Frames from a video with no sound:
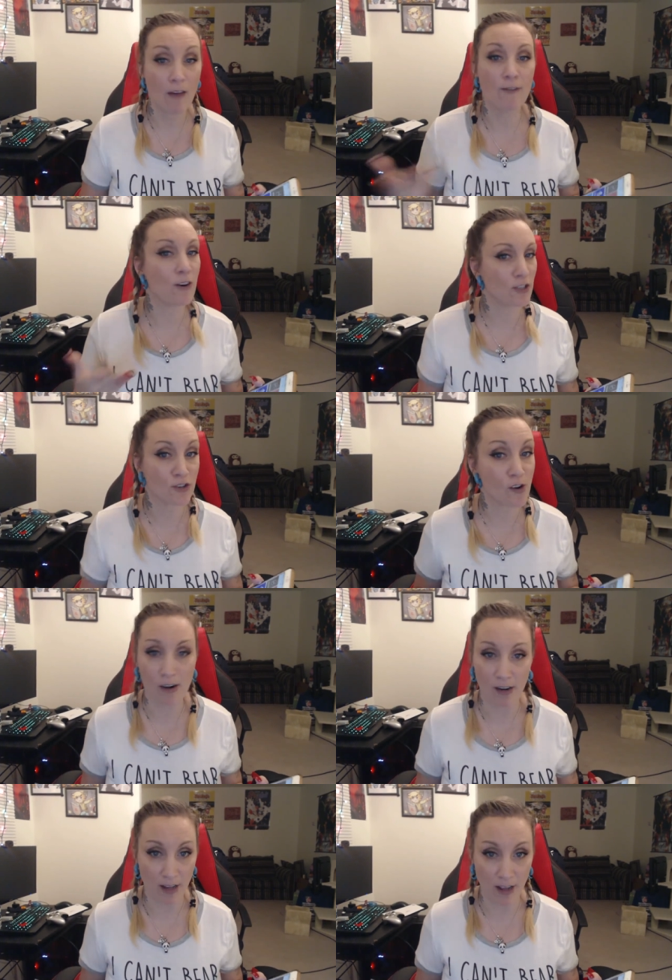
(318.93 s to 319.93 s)
if you're
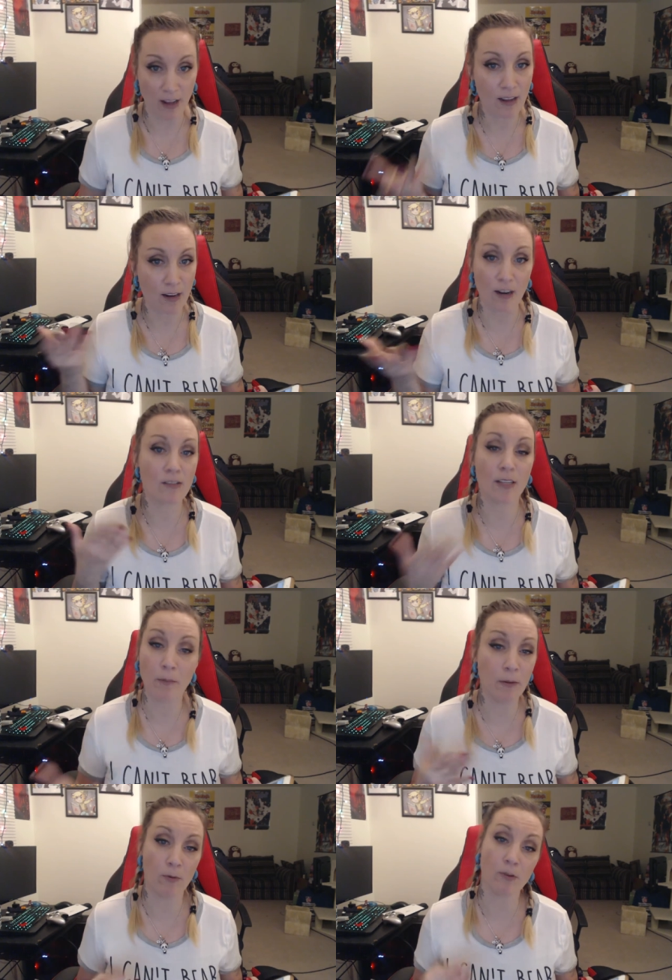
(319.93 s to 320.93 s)
struggling. You know,
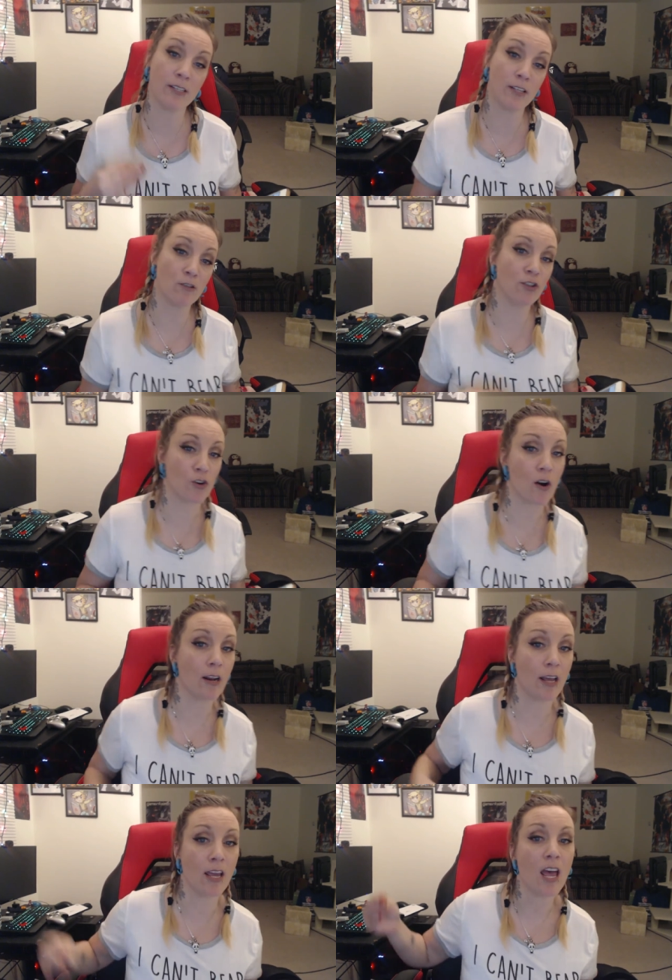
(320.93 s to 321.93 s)
some people are still
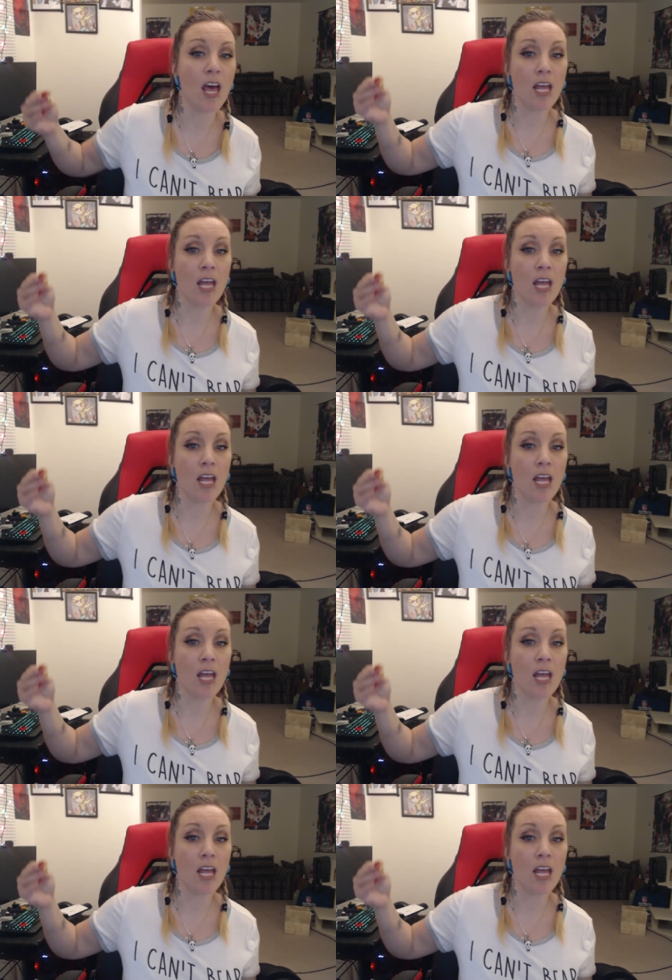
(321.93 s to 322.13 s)
struggling.